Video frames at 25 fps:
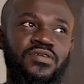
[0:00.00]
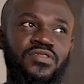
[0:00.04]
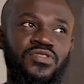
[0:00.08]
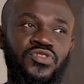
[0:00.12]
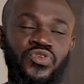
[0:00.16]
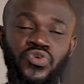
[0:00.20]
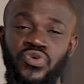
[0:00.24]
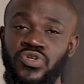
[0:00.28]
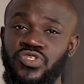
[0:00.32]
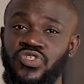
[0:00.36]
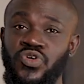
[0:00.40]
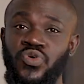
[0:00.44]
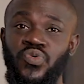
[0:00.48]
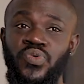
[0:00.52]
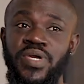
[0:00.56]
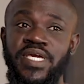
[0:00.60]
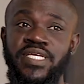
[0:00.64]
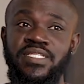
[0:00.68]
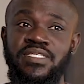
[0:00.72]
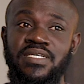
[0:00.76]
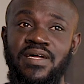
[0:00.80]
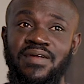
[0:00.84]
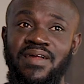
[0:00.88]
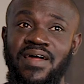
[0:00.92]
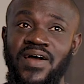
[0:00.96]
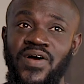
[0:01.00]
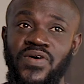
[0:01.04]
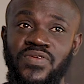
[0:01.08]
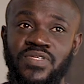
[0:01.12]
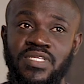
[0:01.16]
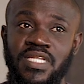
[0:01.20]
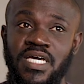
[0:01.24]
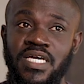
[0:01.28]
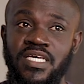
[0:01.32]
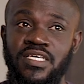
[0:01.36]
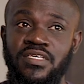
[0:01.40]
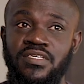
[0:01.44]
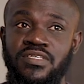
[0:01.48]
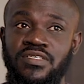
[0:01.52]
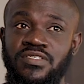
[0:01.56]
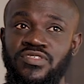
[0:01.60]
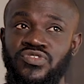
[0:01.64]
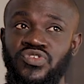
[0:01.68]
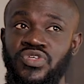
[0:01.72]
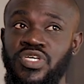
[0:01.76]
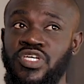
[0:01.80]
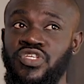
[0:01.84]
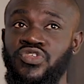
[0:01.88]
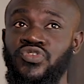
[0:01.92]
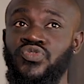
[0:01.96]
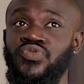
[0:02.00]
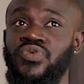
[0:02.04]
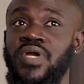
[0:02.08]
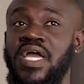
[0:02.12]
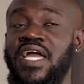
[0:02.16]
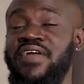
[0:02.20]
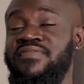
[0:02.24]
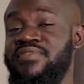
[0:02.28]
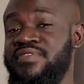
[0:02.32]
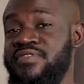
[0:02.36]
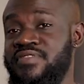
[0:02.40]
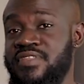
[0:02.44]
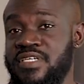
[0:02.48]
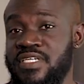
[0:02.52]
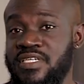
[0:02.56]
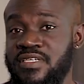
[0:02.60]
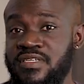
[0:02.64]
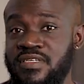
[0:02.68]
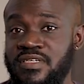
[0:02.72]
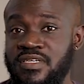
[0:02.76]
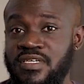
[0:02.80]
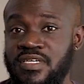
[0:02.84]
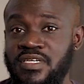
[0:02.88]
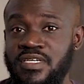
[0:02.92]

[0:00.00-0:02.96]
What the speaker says: throwing your weight around like you can do everything.